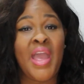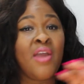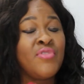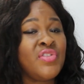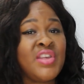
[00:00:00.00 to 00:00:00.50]

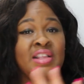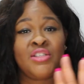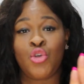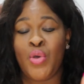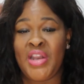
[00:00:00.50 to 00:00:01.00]
everything
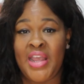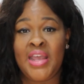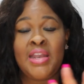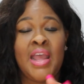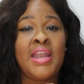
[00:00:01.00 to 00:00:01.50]
that's going
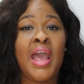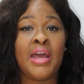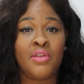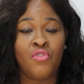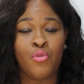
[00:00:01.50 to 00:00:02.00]
in and
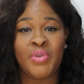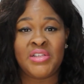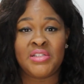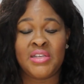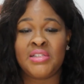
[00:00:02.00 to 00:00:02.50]
out of your
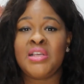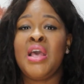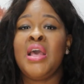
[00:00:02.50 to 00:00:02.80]
business